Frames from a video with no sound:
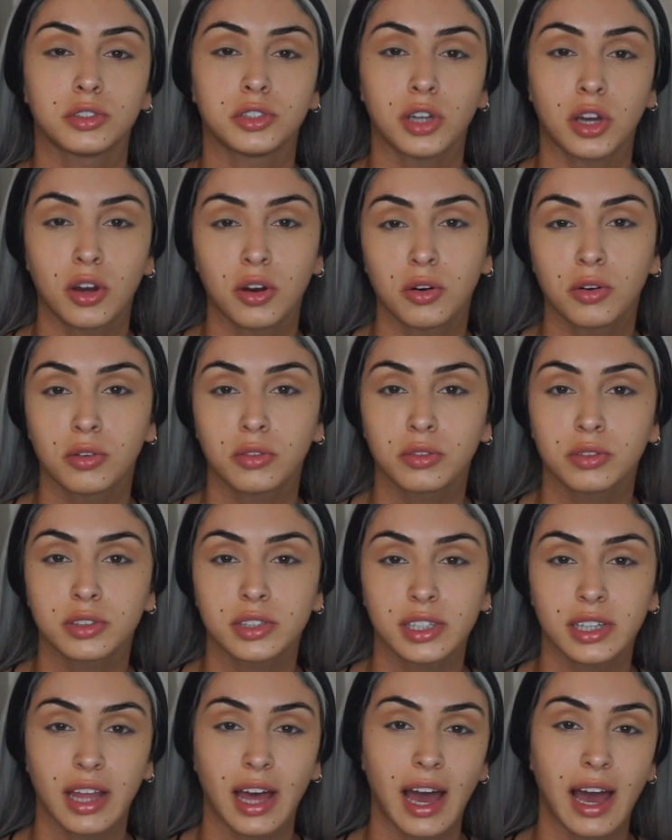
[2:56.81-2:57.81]
tone
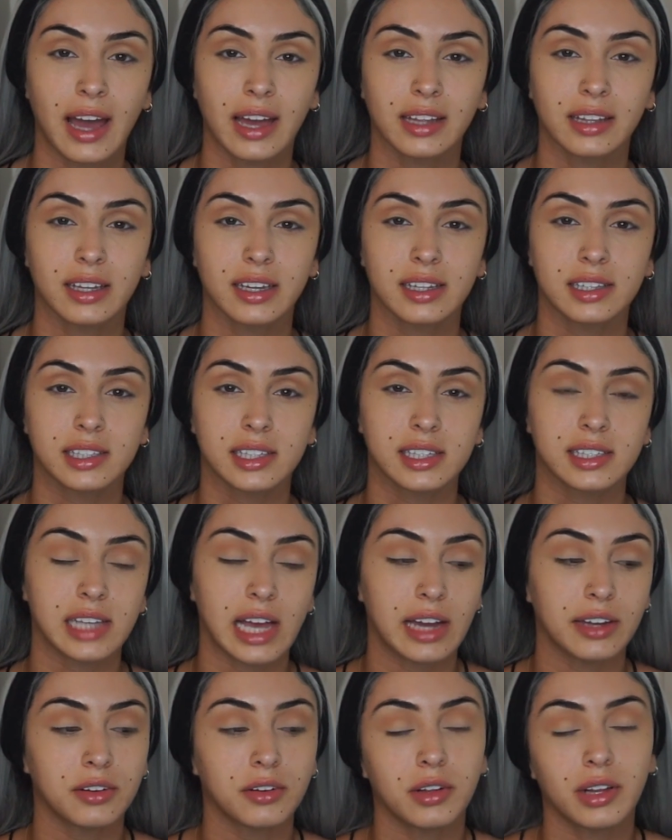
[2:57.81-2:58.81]
to the eyelids because
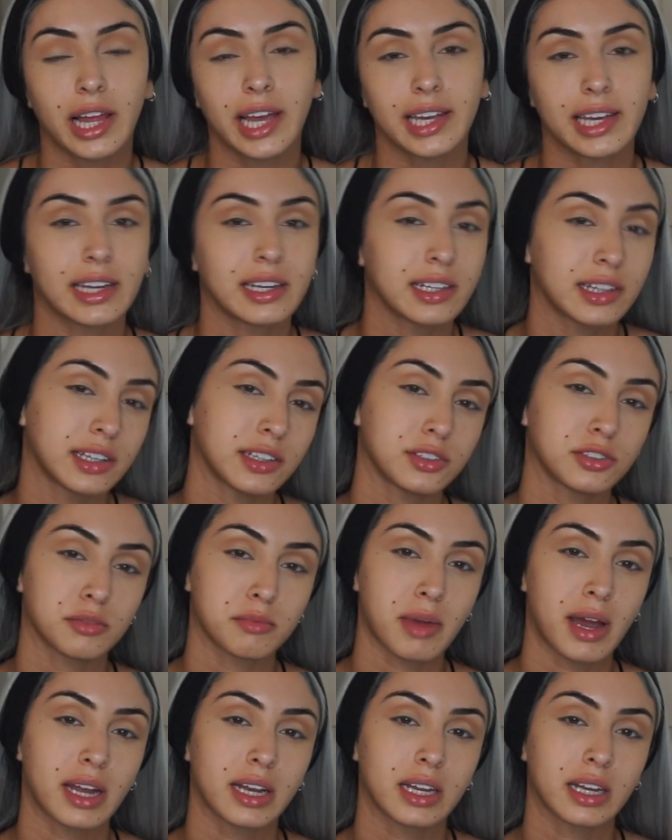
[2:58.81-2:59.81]
I don't like anything
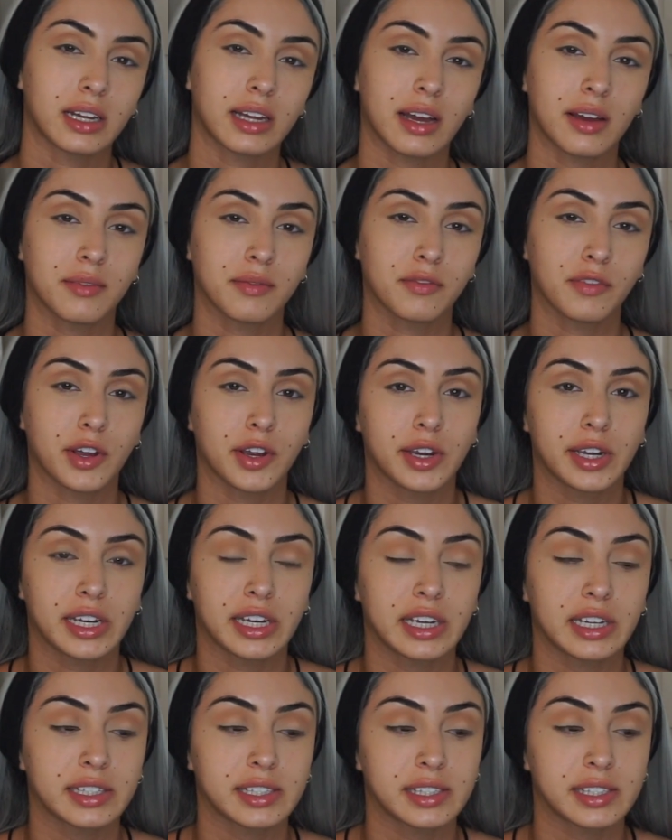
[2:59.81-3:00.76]
dramatic. I'm very